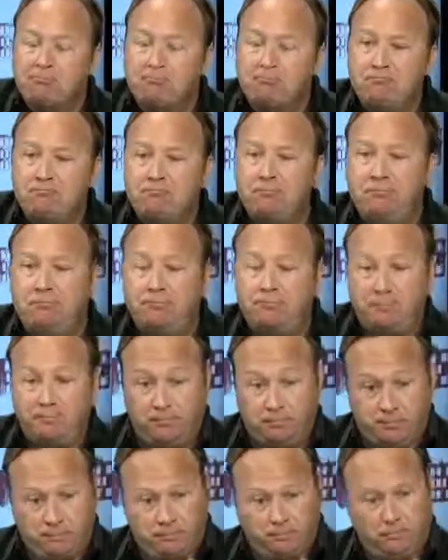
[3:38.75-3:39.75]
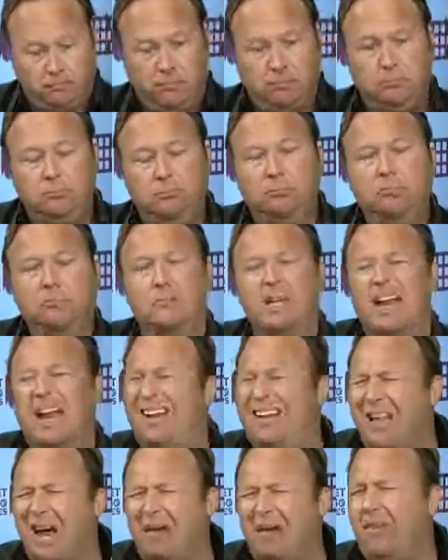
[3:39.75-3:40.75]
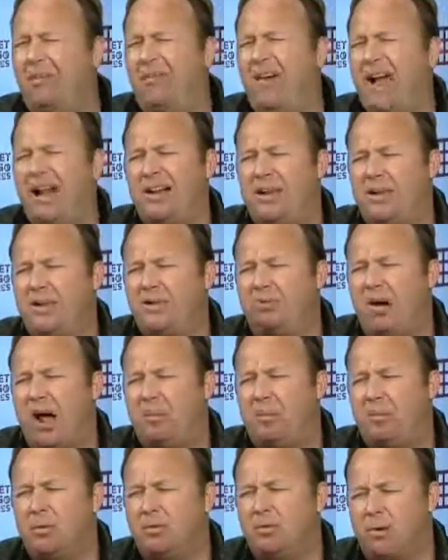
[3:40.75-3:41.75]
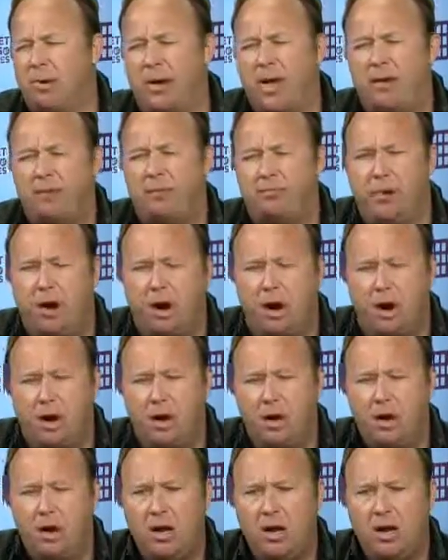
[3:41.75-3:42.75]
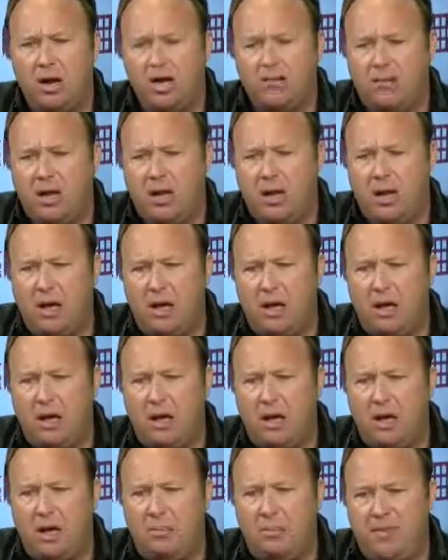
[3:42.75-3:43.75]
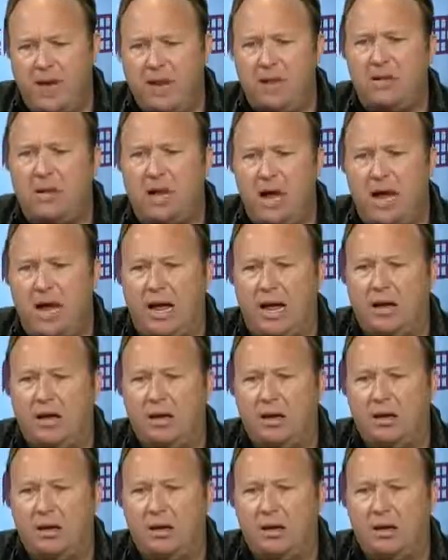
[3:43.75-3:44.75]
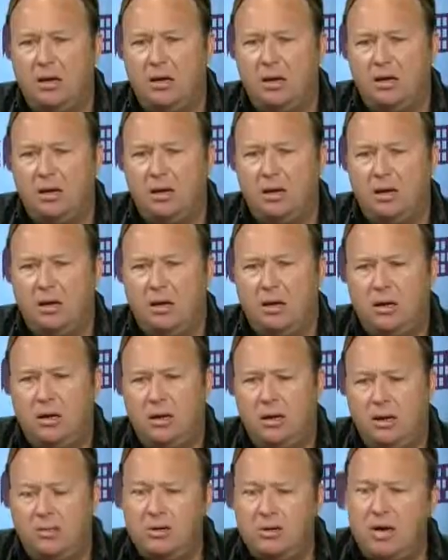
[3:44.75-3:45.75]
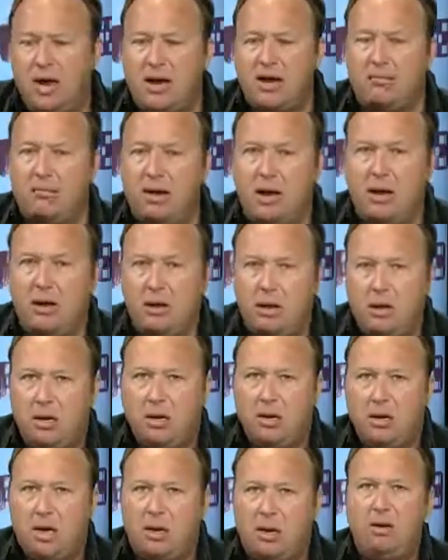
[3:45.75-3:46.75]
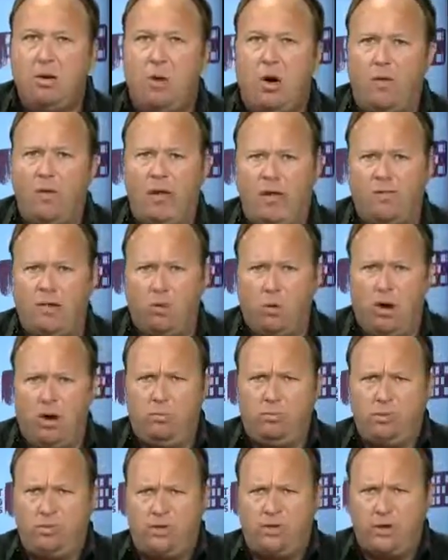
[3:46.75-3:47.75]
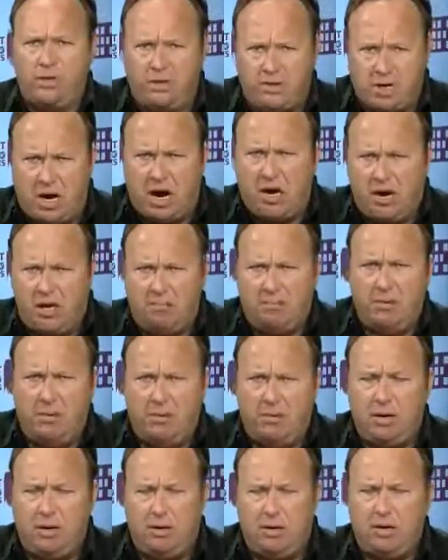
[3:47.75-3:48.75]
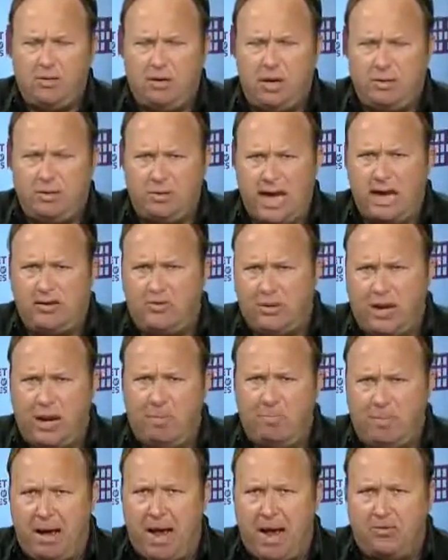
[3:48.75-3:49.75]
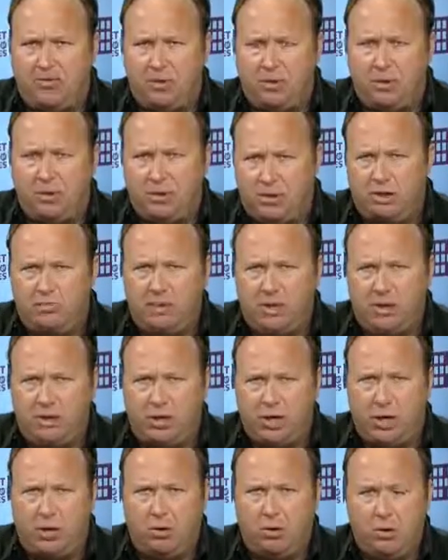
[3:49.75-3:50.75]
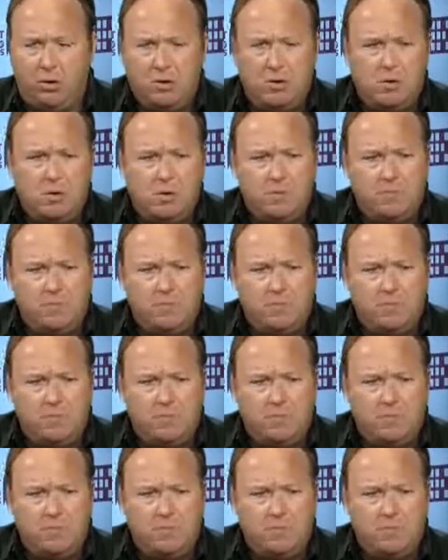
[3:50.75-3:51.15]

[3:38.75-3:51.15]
And I love the fact Dennis Rodman was thrown out of a bar. I mean, that guy, let me tell you, man, it'd be one thing if he went and was very solemn and it was actually an ambassador. It'd still be a joke.